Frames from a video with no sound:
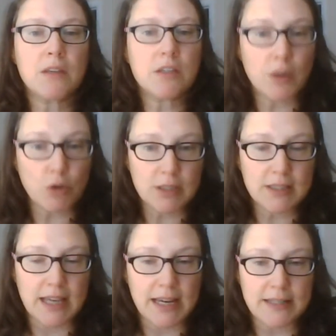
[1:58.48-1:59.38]
social
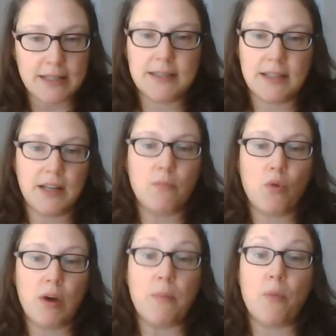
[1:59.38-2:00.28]
scientists, and then
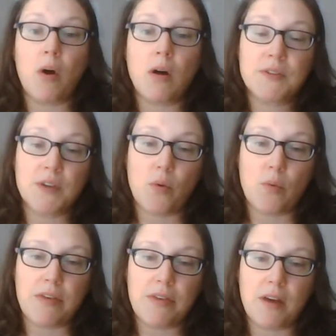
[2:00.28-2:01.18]
more and more also
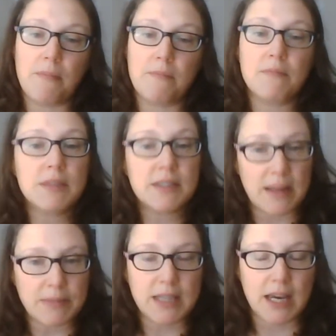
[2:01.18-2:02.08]
with
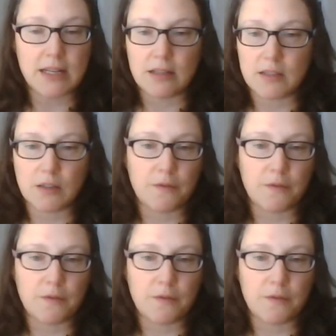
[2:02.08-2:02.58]
STEM scientists, so